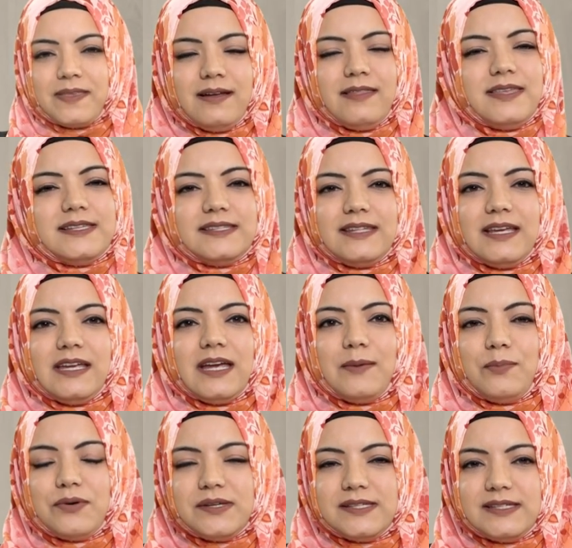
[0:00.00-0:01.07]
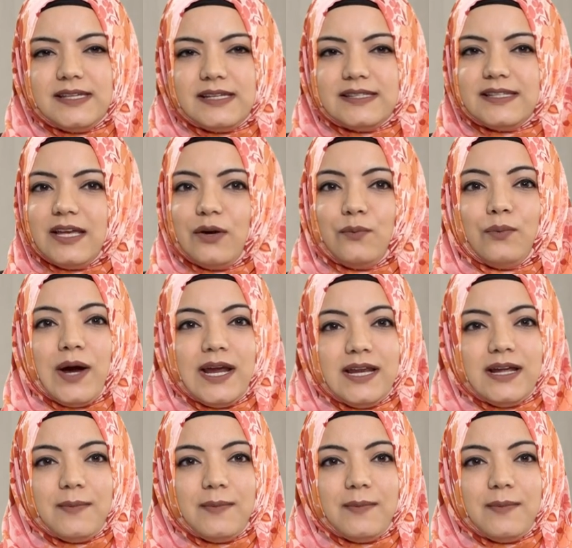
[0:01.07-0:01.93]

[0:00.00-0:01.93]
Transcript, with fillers: This thinking persists in writing